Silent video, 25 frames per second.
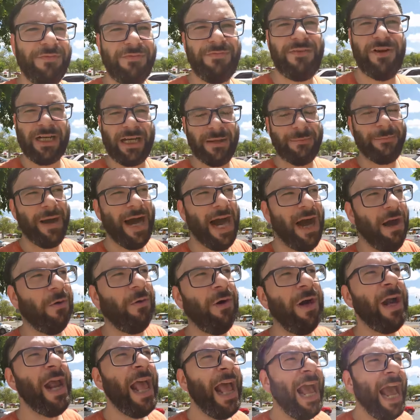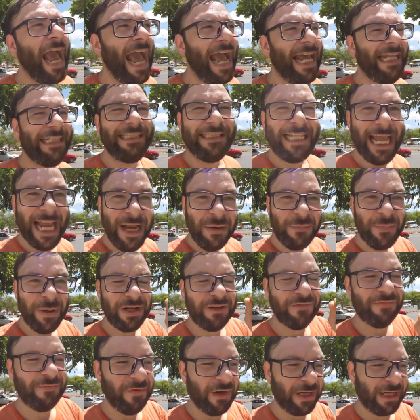the fucking power, and they
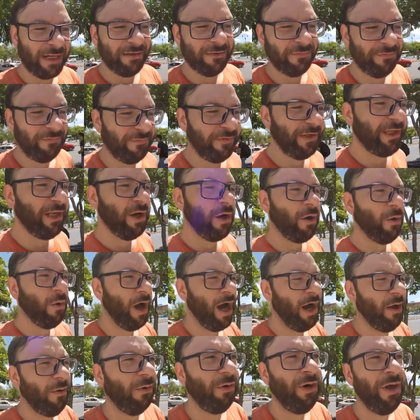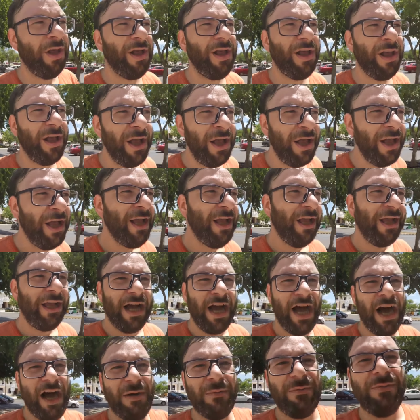better fucking, you know, uh,
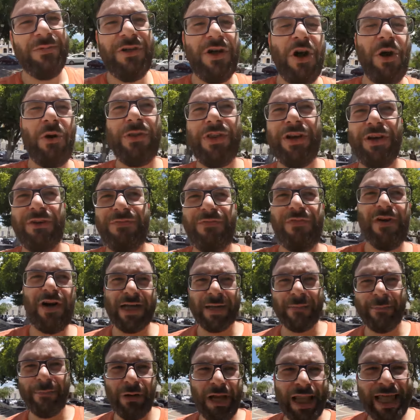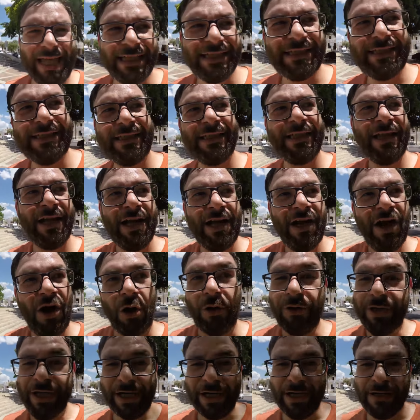um, know their fucking place,
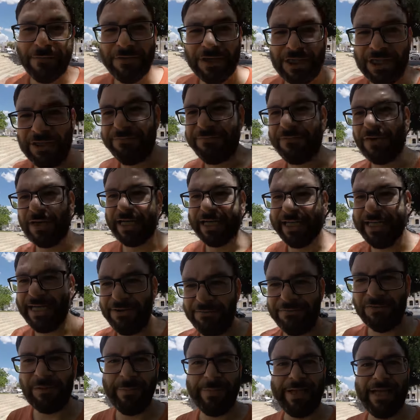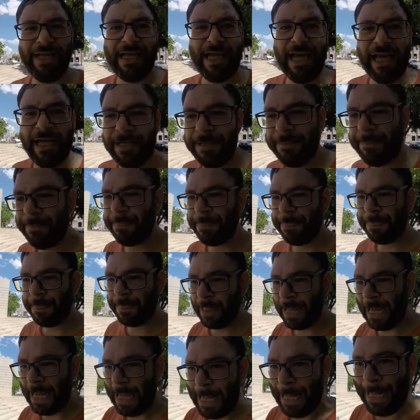or they're never gonna fucking hear from me again.
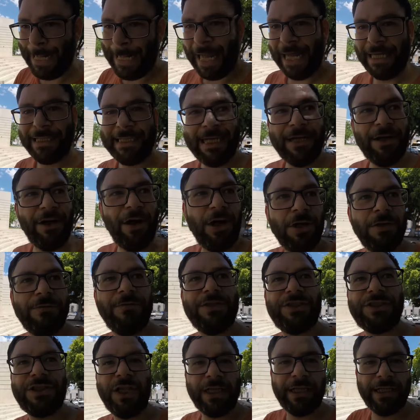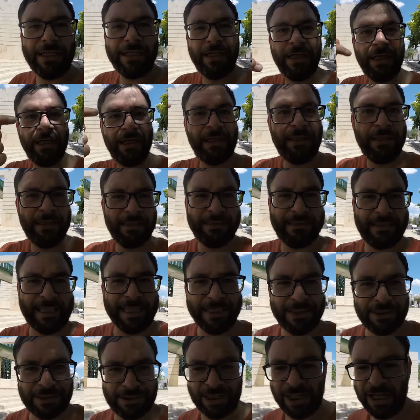And then all of a sudden,
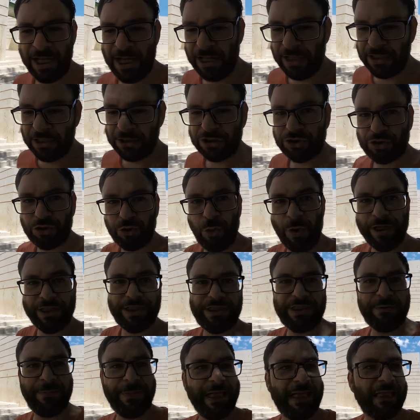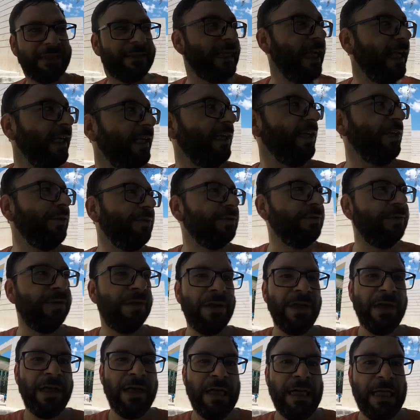things switched because they knew.
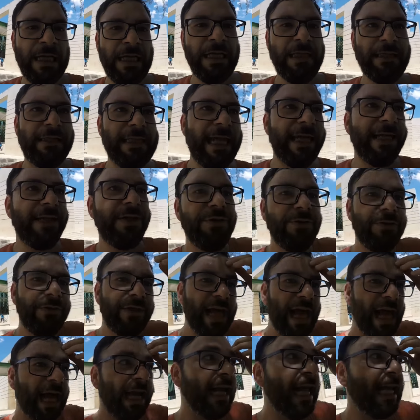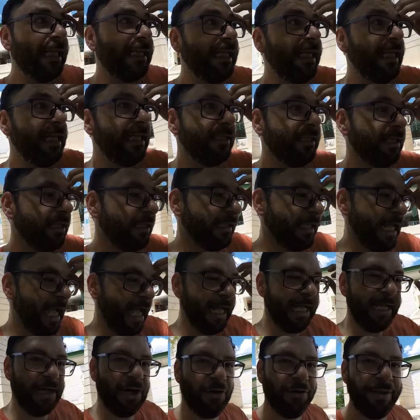They knew that at the end of the
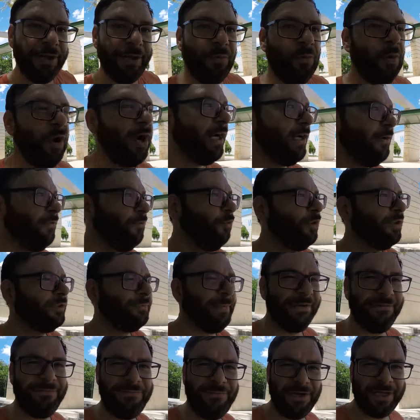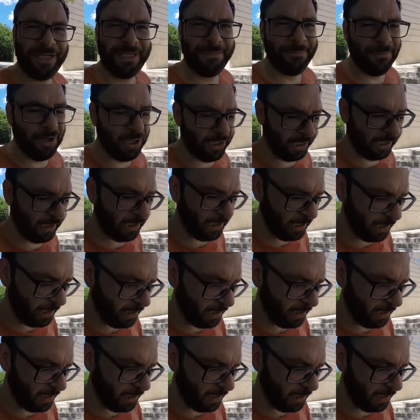day, all they wanted was my fucking money